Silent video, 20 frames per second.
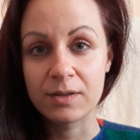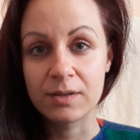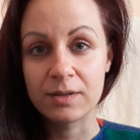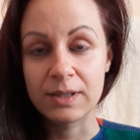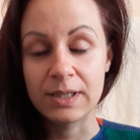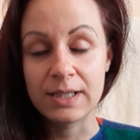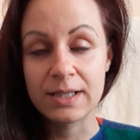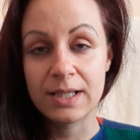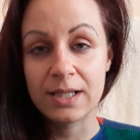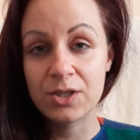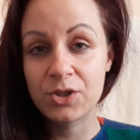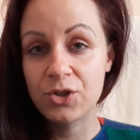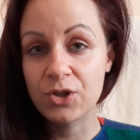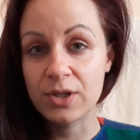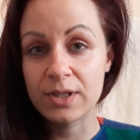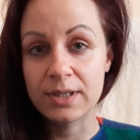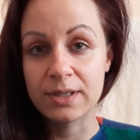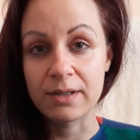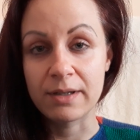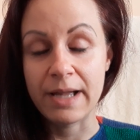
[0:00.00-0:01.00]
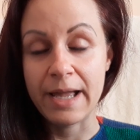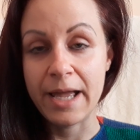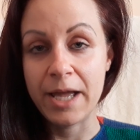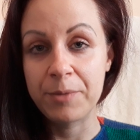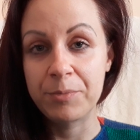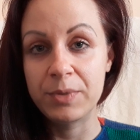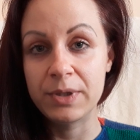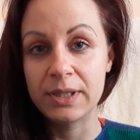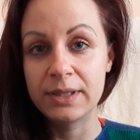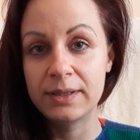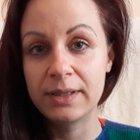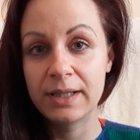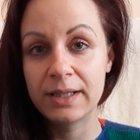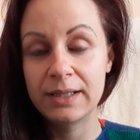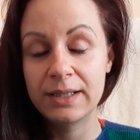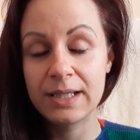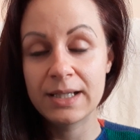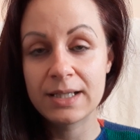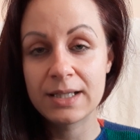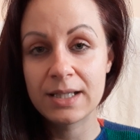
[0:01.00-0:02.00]
this is just a habit,
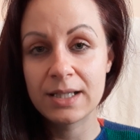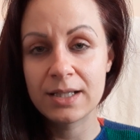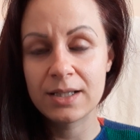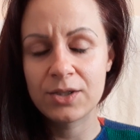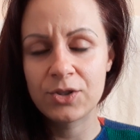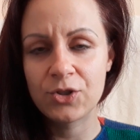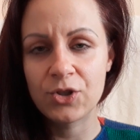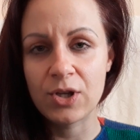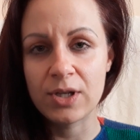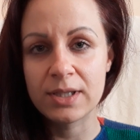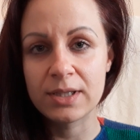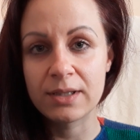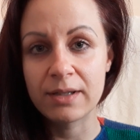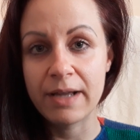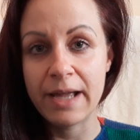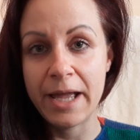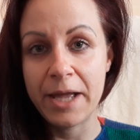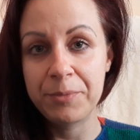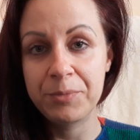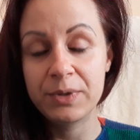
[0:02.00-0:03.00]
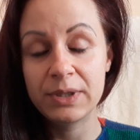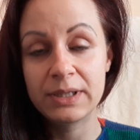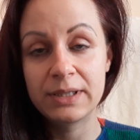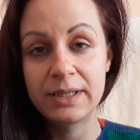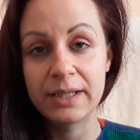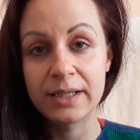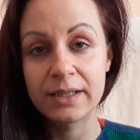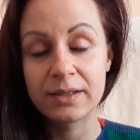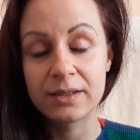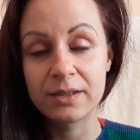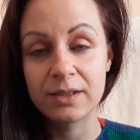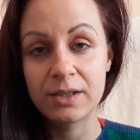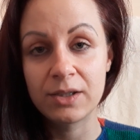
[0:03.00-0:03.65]
that this is just a habit that